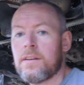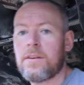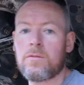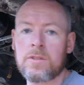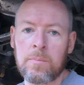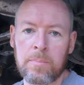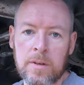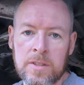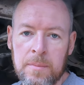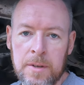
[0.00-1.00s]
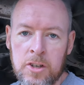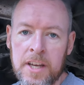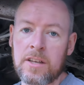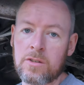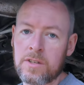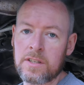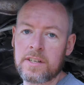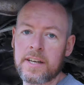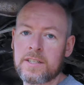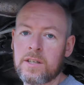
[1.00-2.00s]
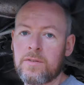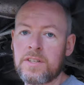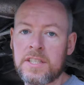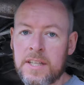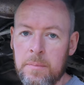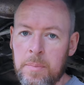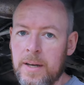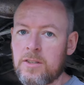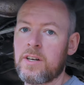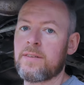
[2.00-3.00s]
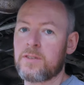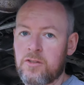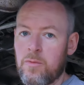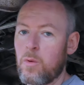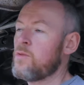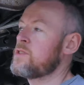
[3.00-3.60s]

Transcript: Now, sump plugs can be tricky, so you need to get yourself a decent impact driver to remove